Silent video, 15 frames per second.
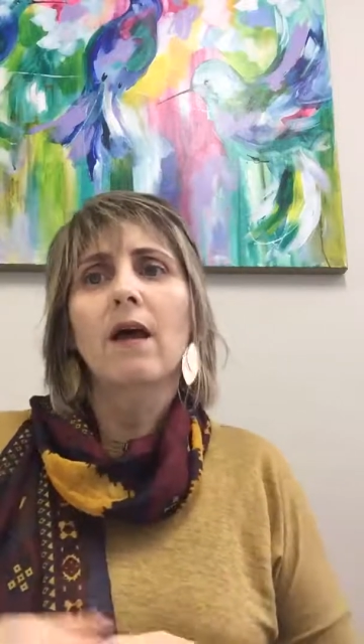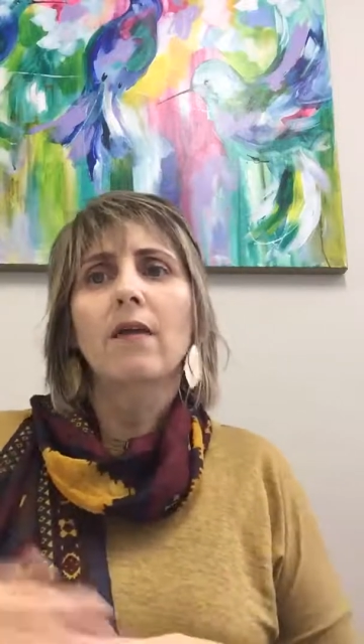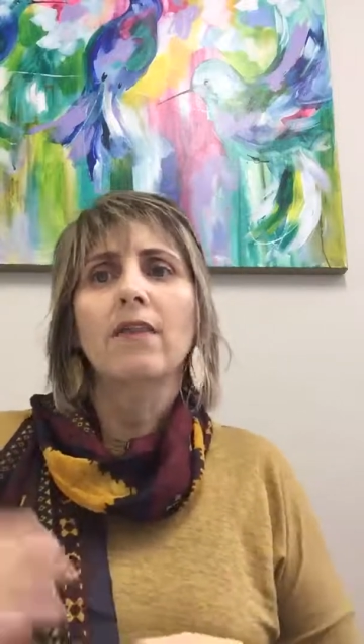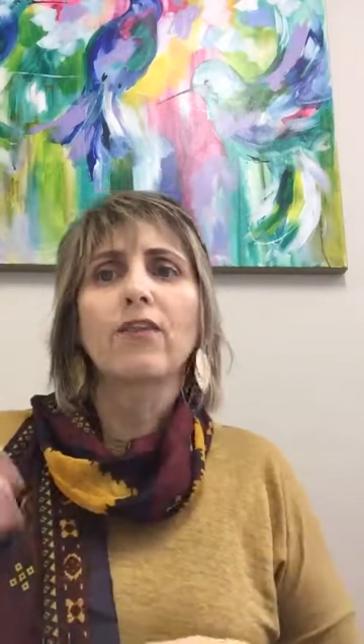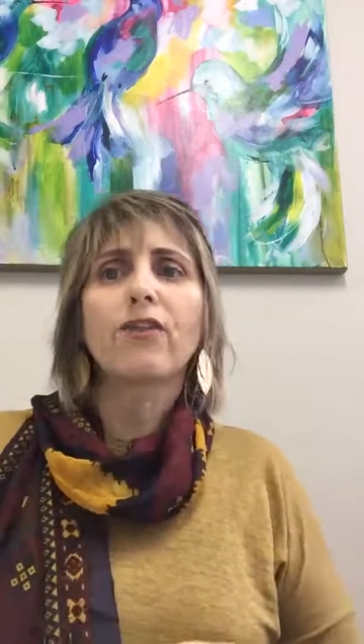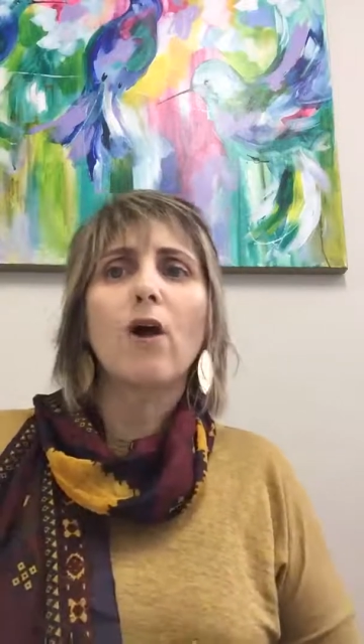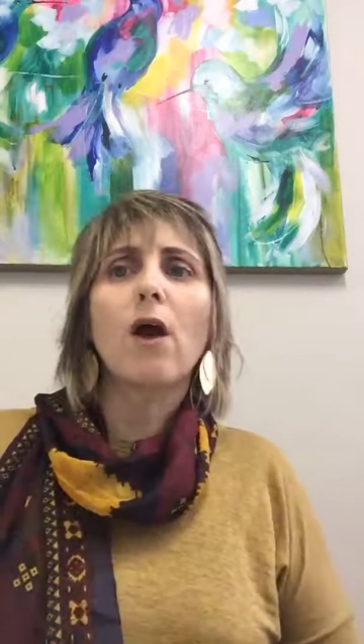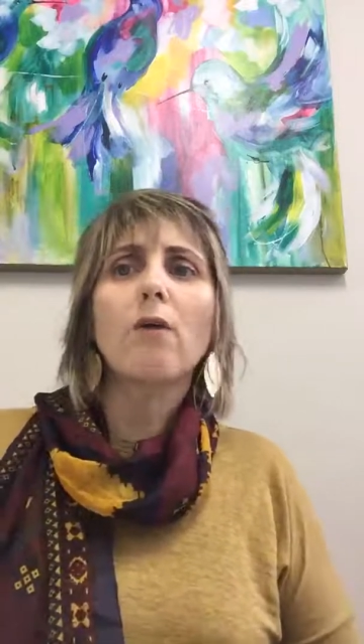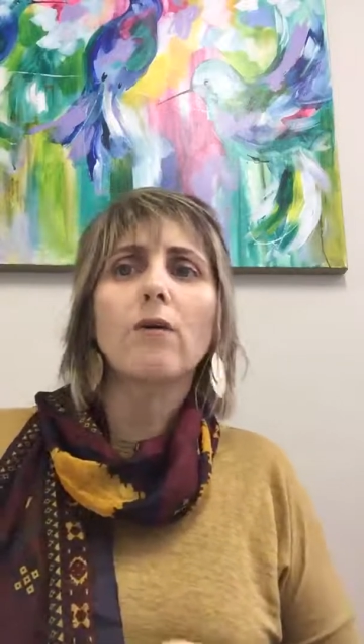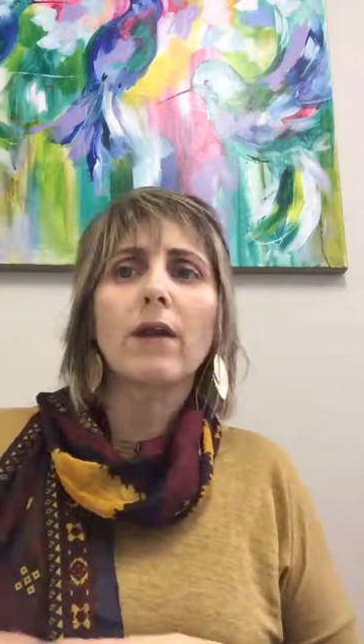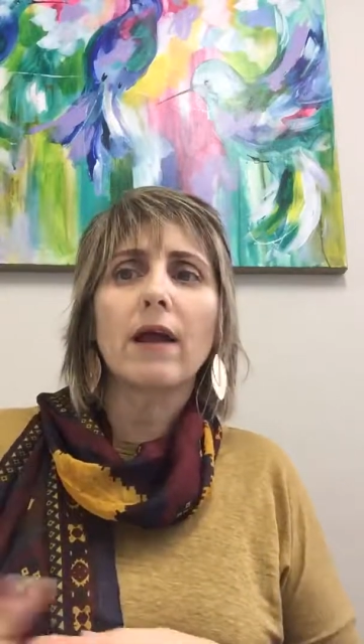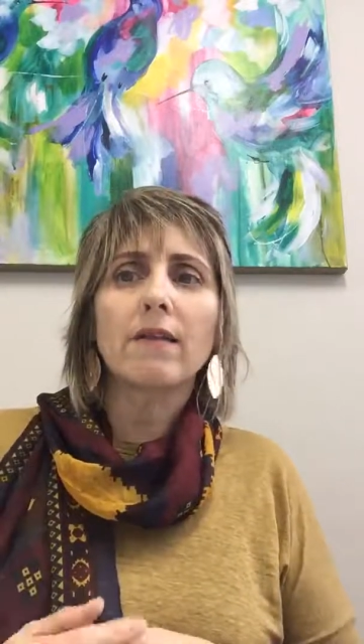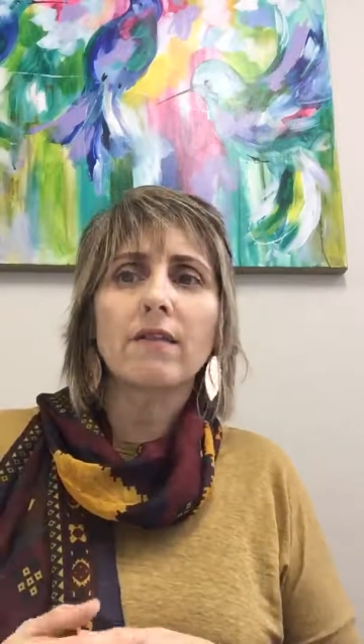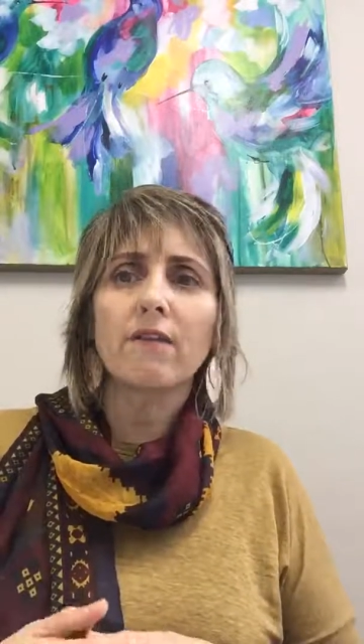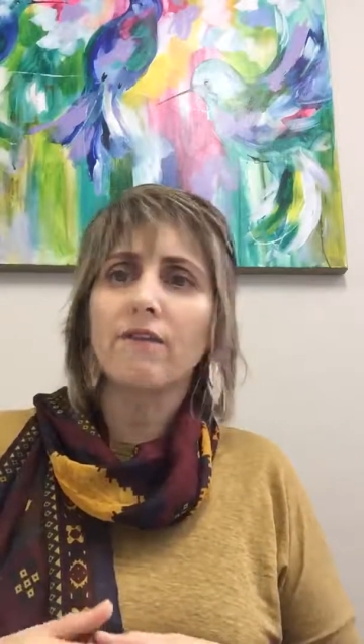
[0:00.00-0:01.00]
The thyroid
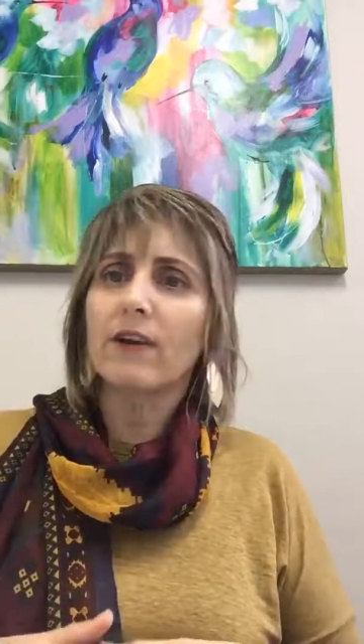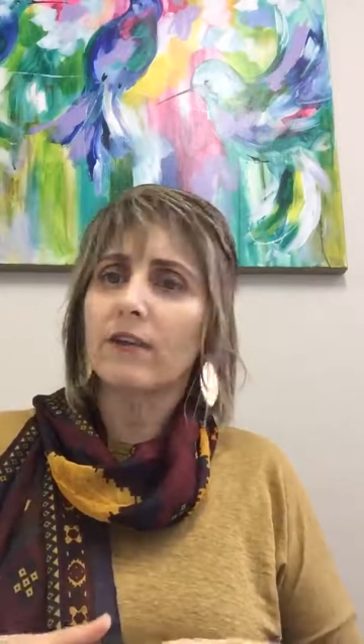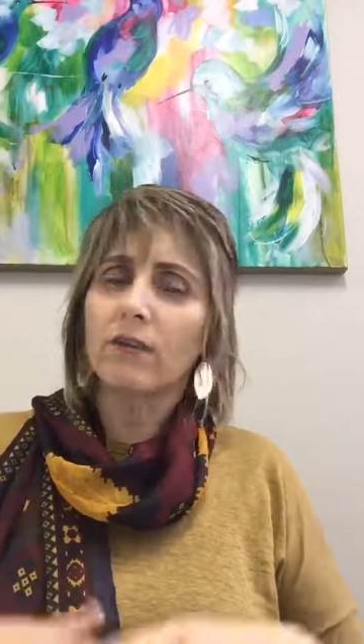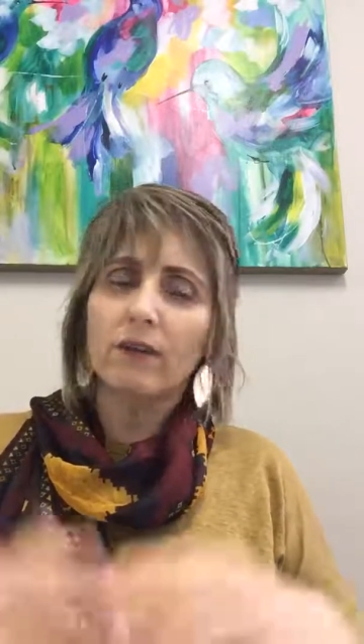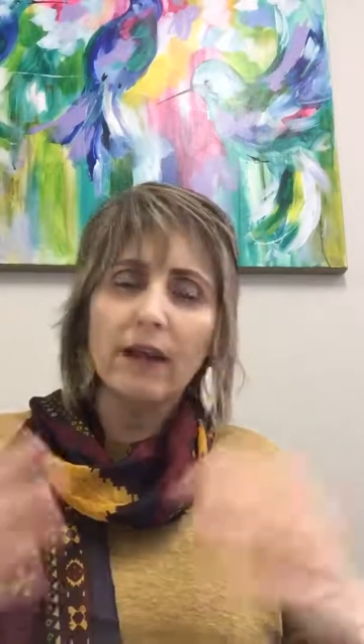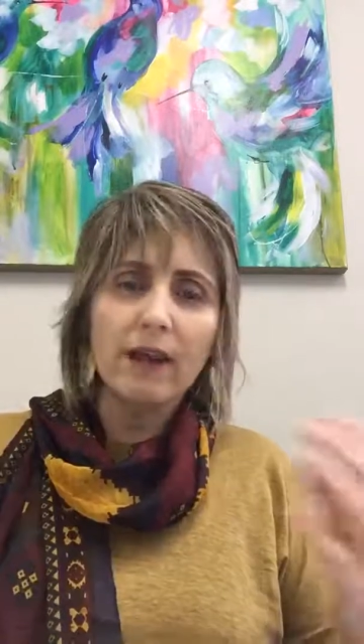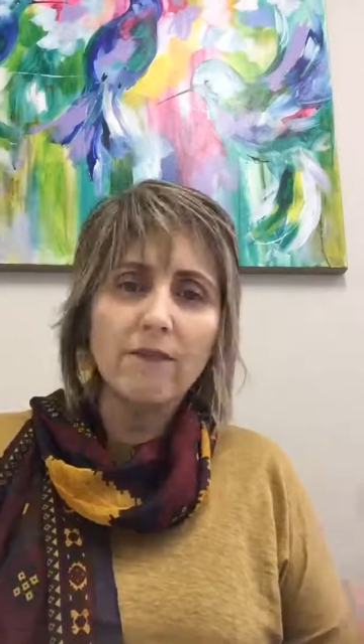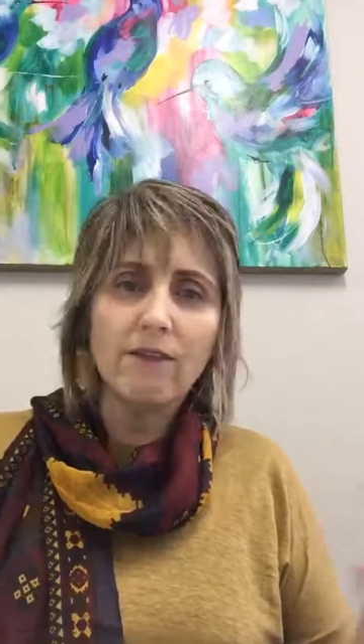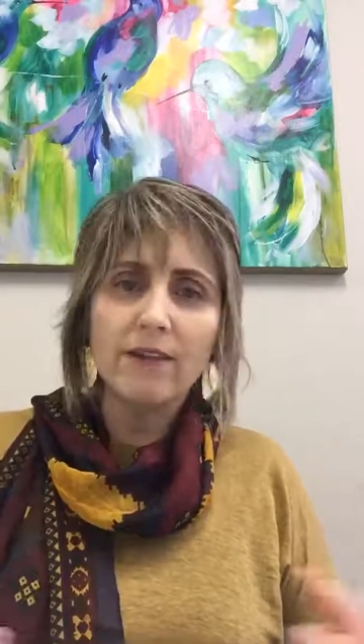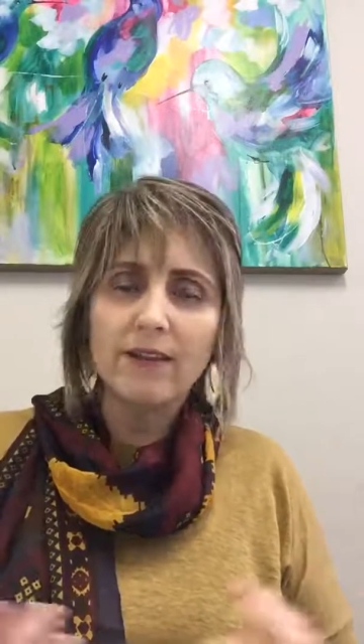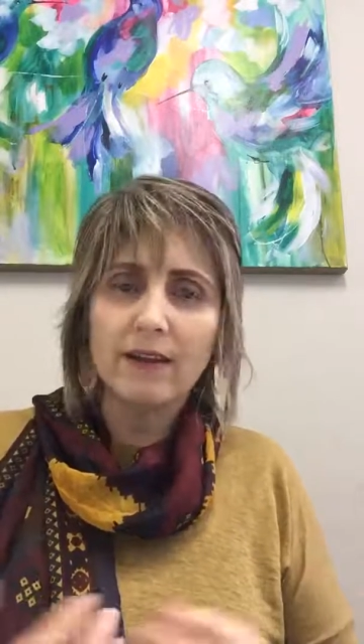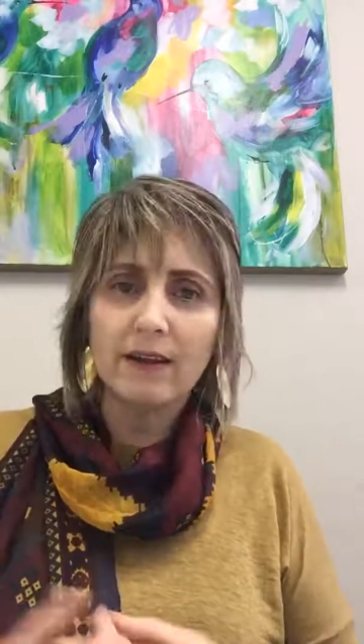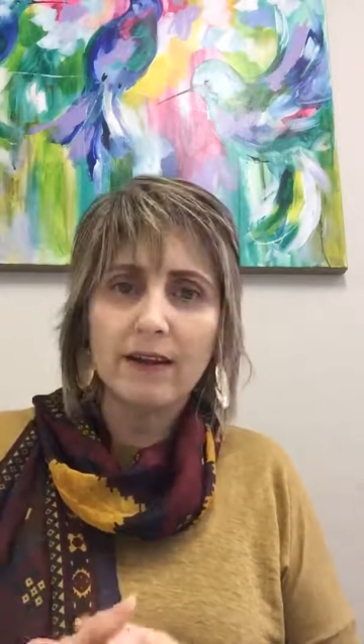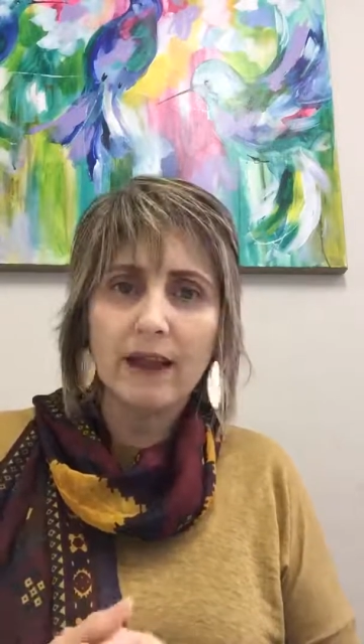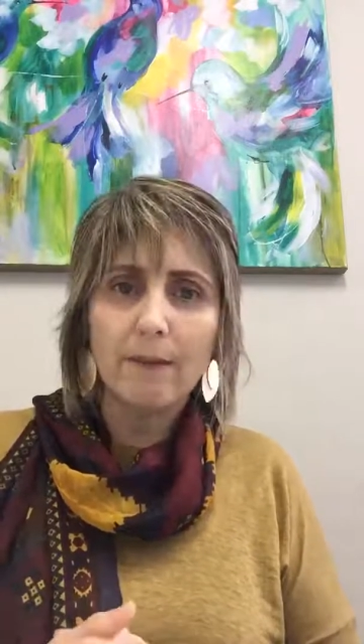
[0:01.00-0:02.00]
has an effect on every
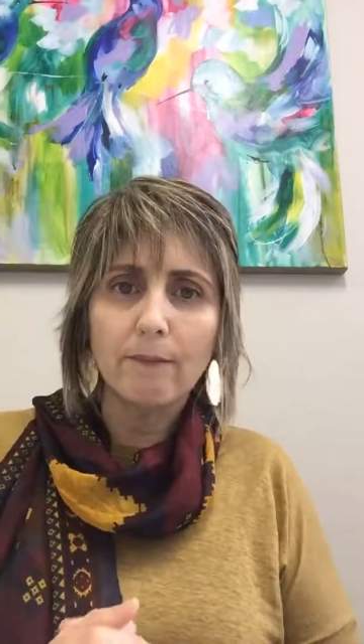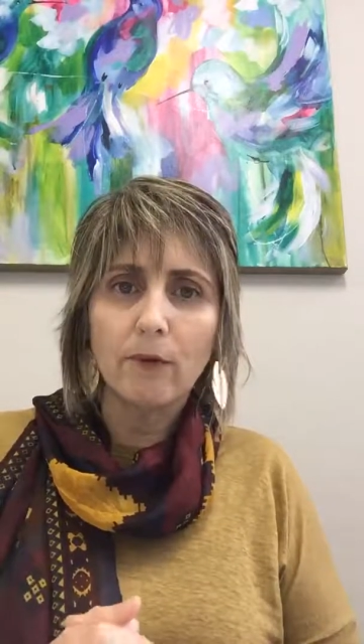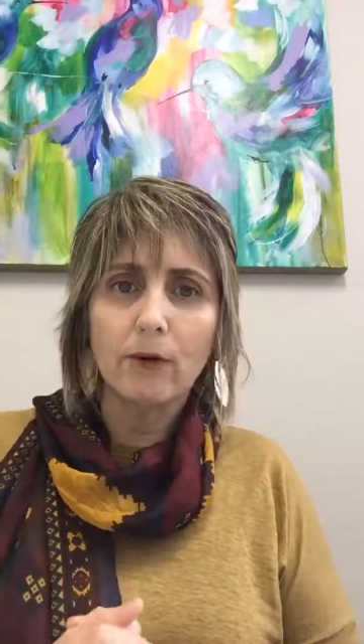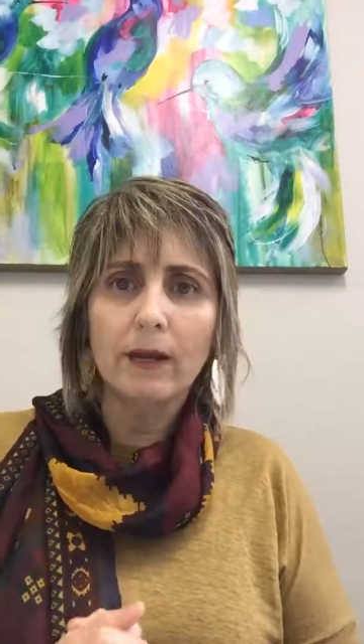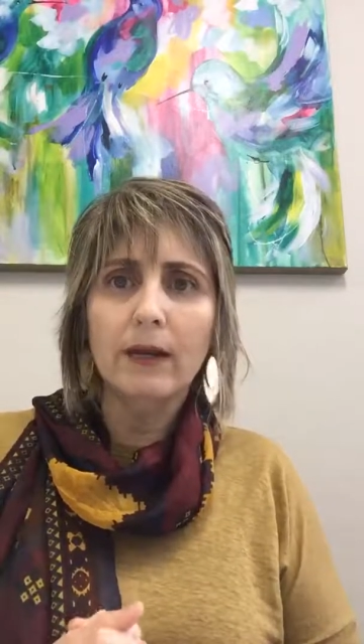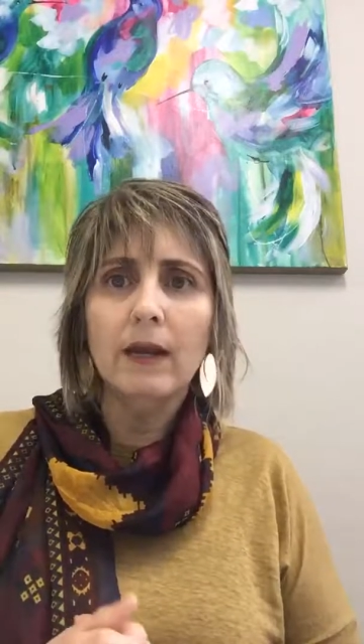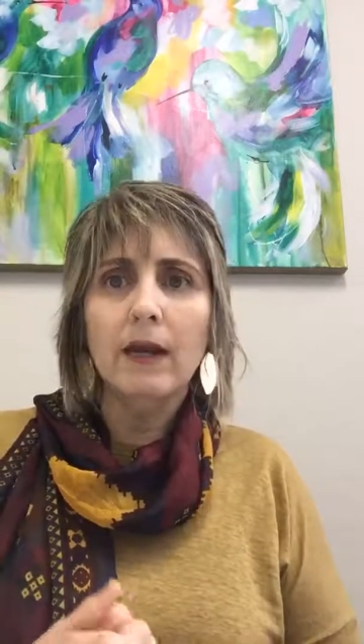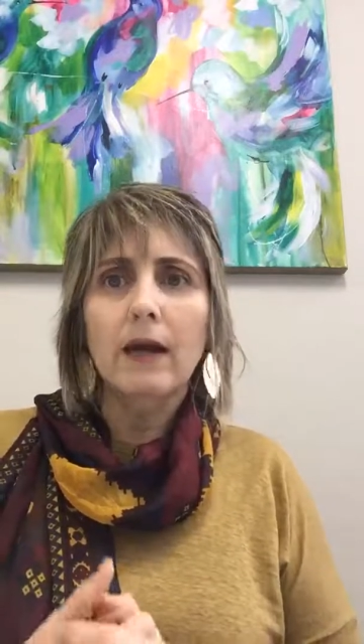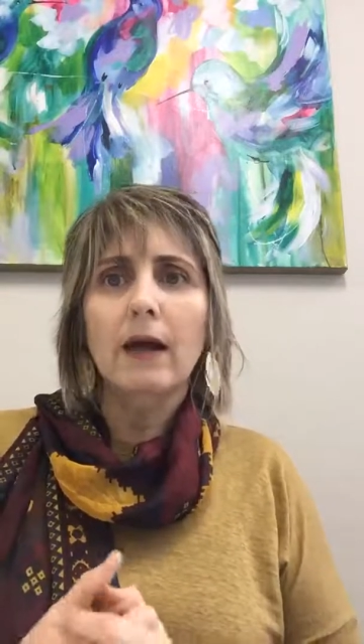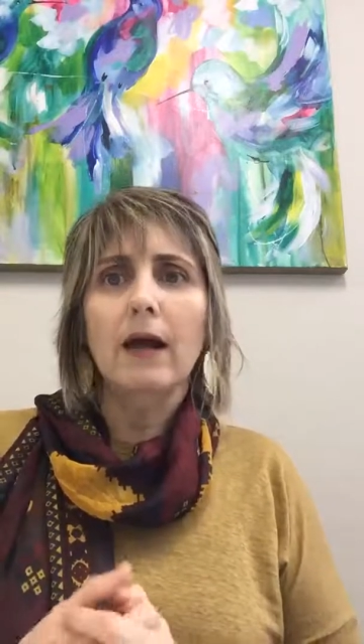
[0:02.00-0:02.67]
cell in our body,